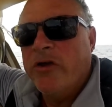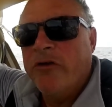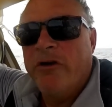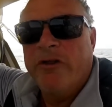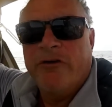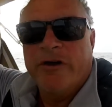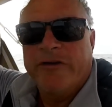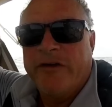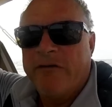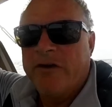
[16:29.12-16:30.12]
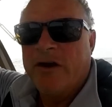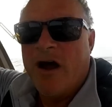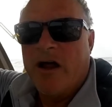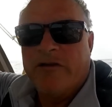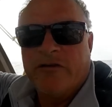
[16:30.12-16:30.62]
you're either at 7
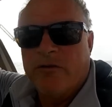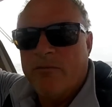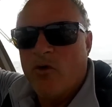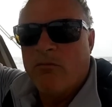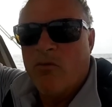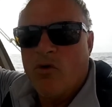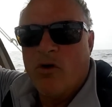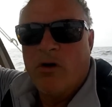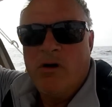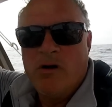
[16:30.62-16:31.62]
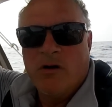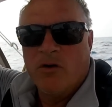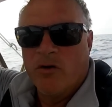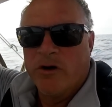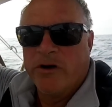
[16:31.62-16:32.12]
knots or more,
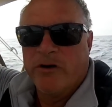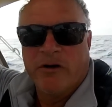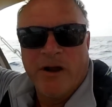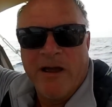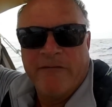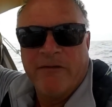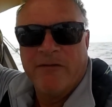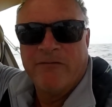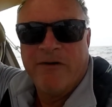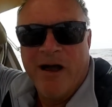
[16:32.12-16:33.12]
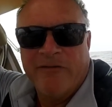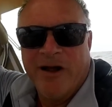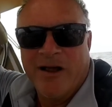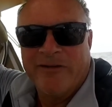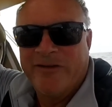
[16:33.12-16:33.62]
or you're at 5
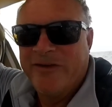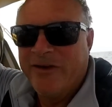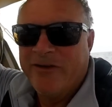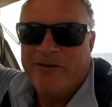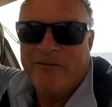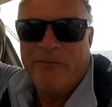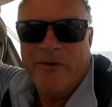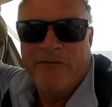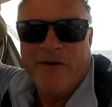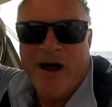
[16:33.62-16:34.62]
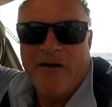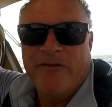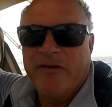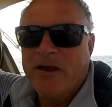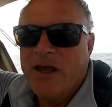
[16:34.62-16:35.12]
knots, mid
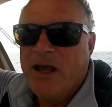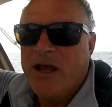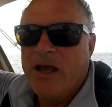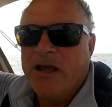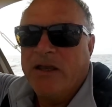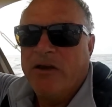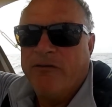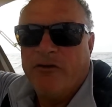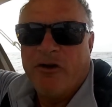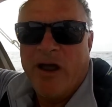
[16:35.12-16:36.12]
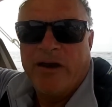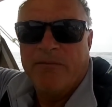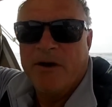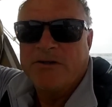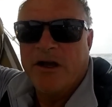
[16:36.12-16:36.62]
fives. And if you're trying to
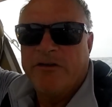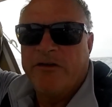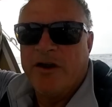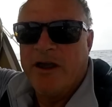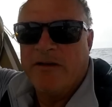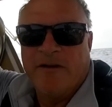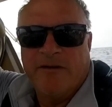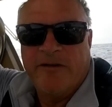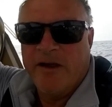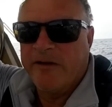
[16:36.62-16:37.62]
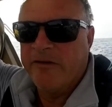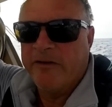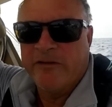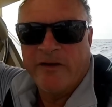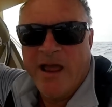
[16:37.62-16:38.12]
adjust to get to 6, it
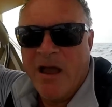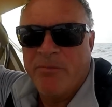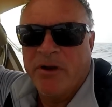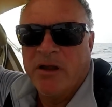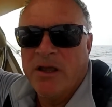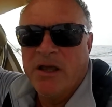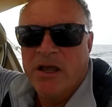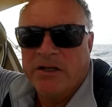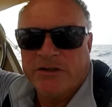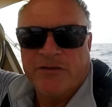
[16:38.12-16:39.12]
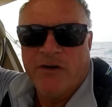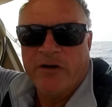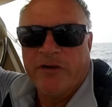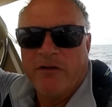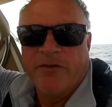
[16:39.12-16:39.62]
doesn't happen. It just
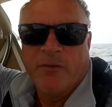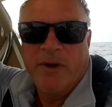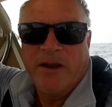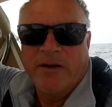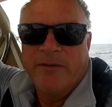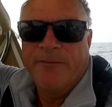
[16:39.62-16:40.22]
falls off the wind.